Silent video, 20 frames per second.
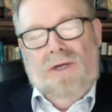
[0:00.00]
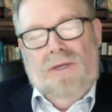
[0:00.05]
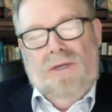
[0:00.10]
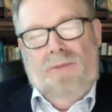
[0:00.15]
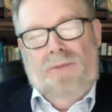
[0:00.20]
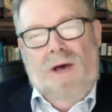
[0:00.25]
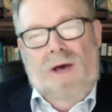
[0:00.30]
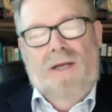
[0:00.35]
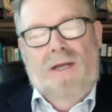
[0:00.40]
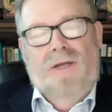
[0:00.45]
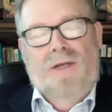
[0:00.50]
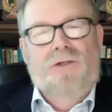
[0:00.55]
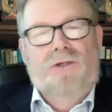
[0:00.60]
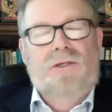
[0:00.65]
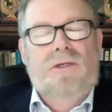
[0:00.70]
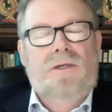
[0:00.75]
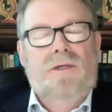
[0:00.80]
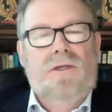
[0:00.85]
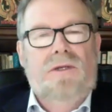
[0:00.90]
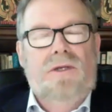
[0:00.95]

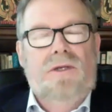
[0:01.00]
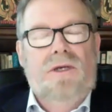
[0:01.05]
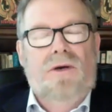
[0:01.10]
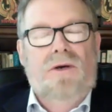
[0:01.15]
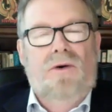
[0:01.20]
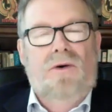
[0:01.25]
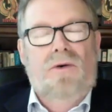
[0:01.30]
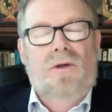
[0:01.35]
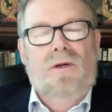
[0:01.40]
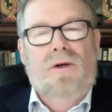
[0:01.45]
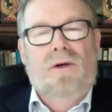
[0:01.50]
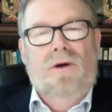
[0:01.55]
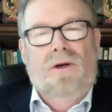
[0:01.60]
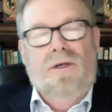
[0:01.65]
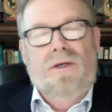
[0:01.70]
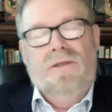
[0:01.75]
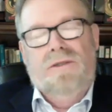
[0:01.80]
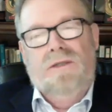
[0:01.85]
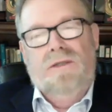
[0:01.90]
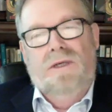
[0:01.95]
punish the
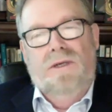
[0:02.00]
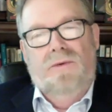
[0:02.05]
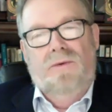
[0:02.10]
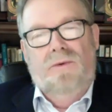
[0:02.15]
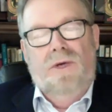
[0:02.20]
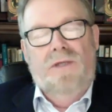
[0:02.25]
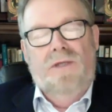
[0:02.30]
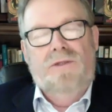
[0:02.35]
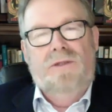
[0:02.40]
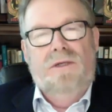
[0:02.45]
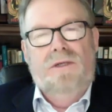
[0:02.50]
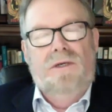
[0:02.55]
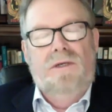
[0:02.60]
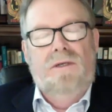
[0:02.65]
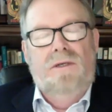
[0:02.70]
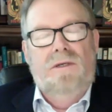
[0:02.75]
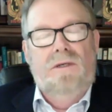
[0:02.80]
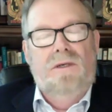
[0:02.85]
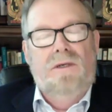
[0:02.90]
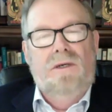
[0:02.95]
oligarchs in Russia
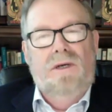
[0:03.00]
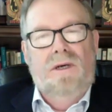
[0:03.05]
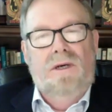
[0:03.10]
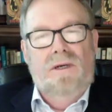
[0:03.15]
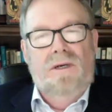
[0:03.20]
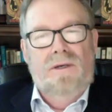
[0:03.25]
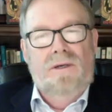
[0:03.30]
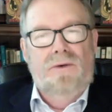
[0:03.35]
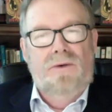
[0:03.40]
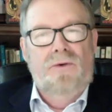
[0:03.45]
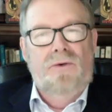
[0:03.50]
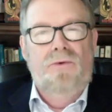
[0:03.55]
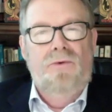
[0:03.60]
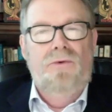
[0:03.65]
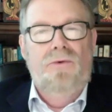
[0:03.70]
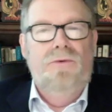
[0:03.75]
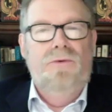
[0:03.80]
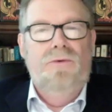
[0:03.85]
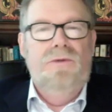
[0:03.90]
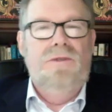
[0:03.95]

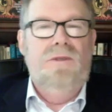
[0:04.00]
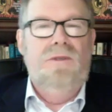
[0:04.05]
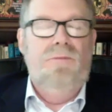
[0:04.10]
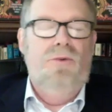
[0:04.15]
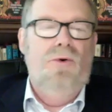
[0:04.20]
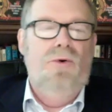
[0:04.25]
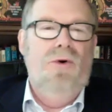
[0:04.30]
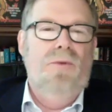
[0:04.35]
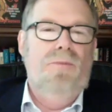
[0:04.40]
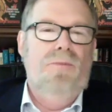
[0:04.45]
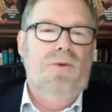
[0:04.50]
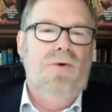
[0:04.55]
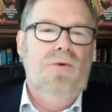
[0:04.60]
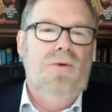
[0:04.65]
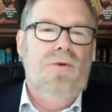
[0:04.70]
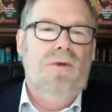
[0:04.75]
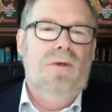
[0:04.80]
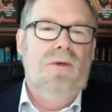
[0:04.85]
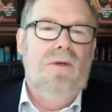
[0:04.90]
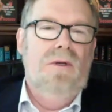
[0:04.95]
who support
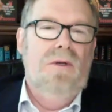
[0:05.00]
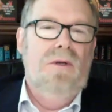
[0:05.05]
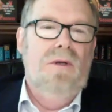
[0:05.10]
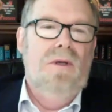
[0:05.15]
Putin,